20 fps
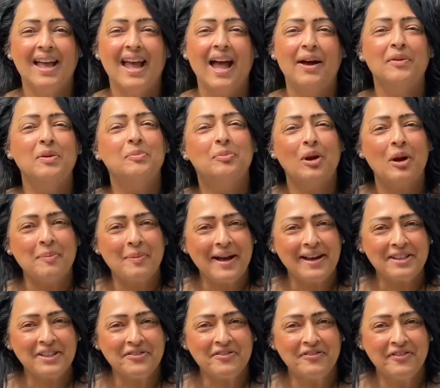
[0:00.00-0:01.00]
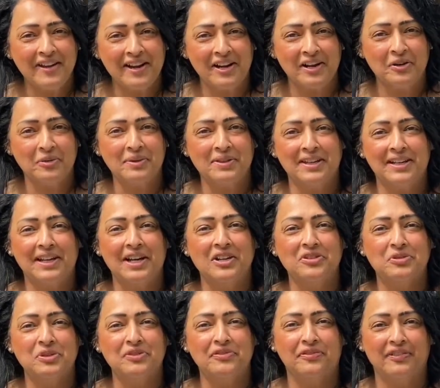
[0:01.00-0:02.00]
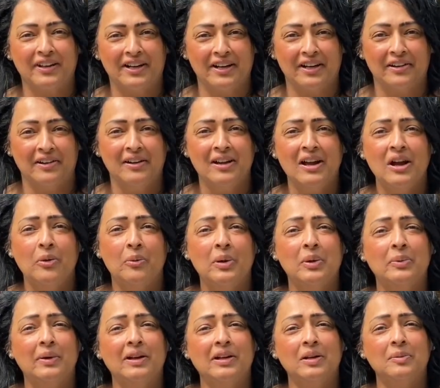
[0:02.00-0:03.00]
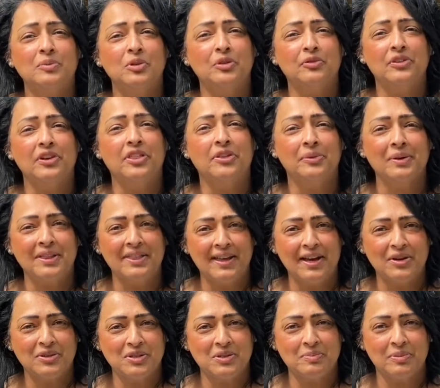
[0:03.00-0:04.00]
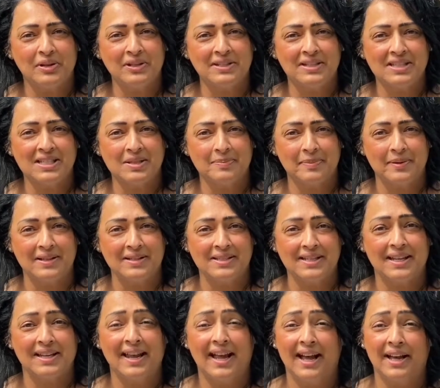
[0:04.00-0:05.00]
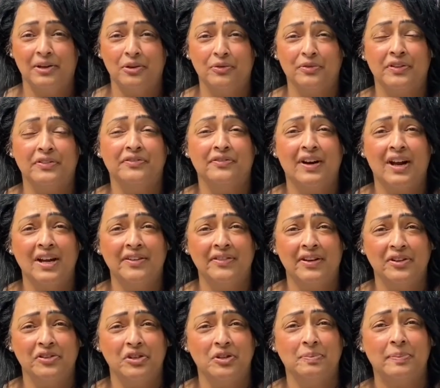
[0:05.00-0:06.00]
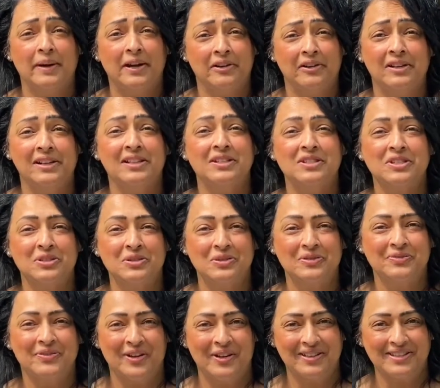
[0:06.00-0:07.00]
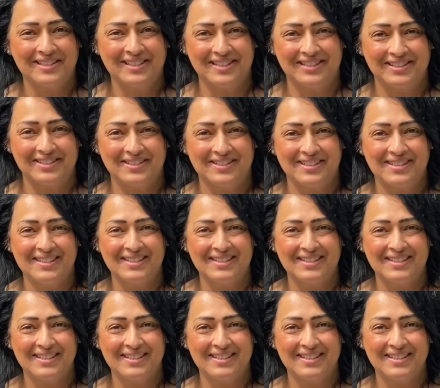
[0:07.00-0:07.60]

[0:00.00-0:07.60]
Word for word: And we brought back the fair with the country flair. We welcomed over 3,000 participants and had over 500 parent and student volunteers.